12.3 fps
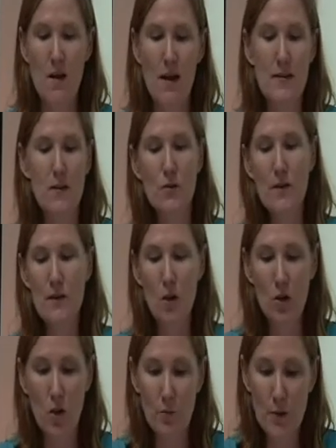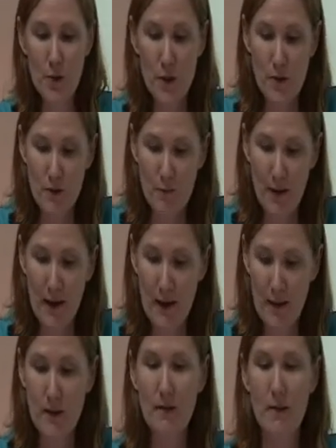As soon as Collomb returned to
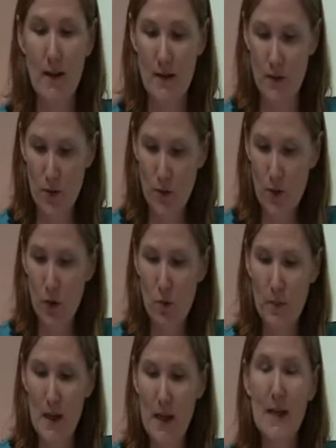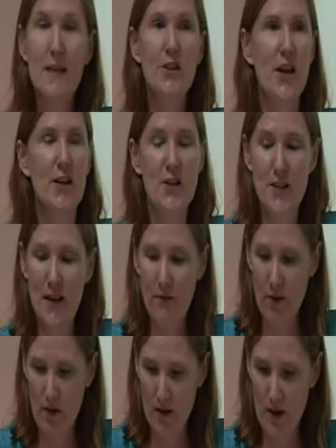Fan, Aïssatou told me, he changed
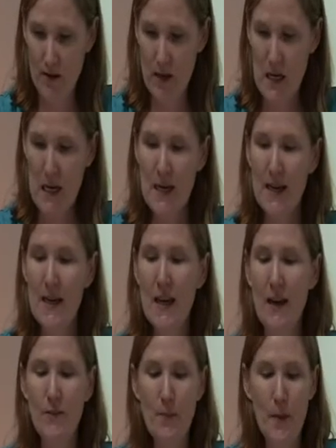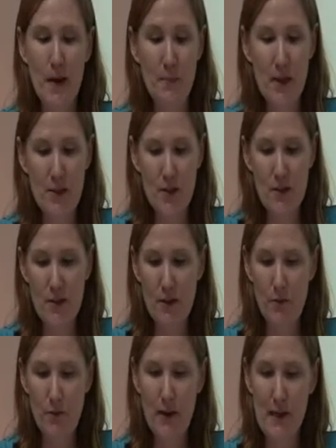everything. He gave the patients their
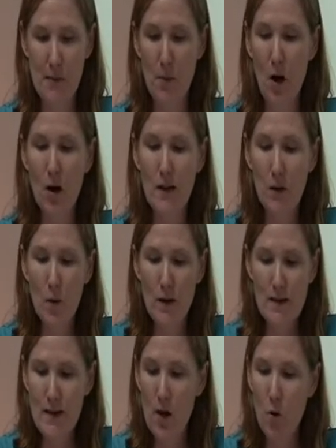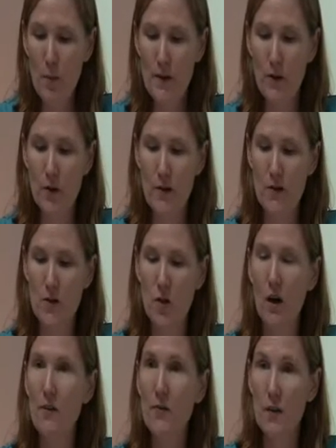freedom. All at once, he opened doors,
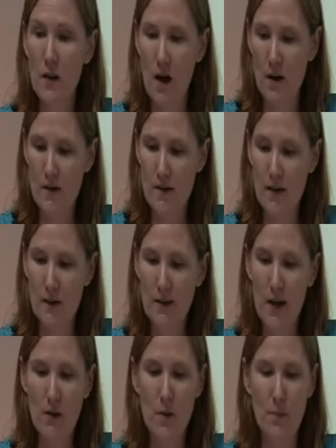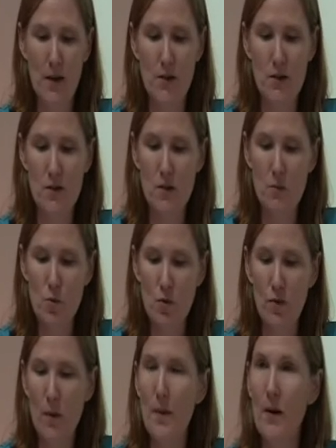took off the locks, and allowed the patients to
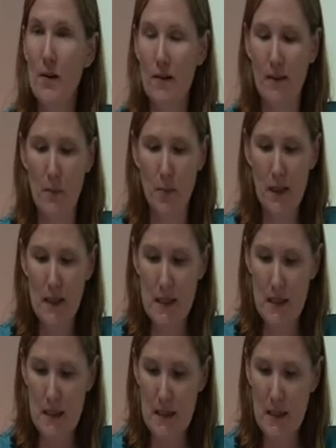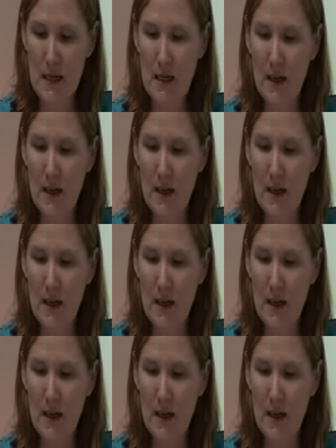move about as they pleased.